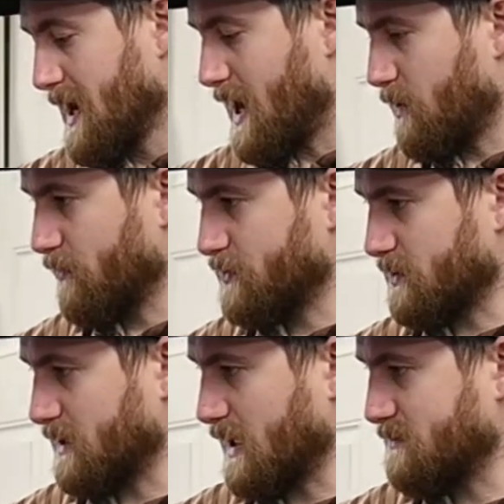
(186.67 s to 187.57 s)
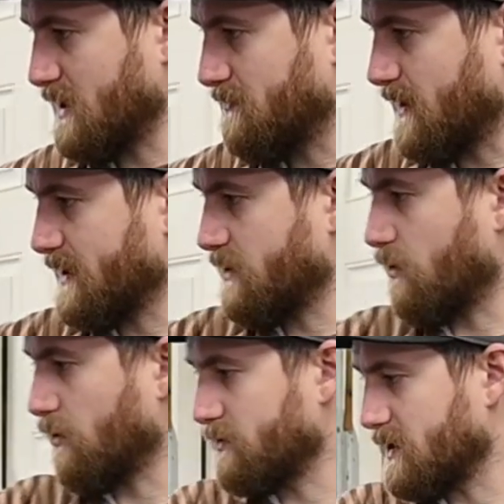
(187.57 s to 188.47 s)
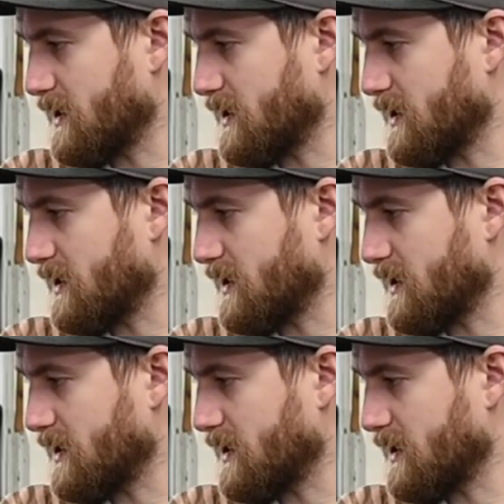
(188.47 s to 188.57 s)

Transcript: However, sometimes I find it hard to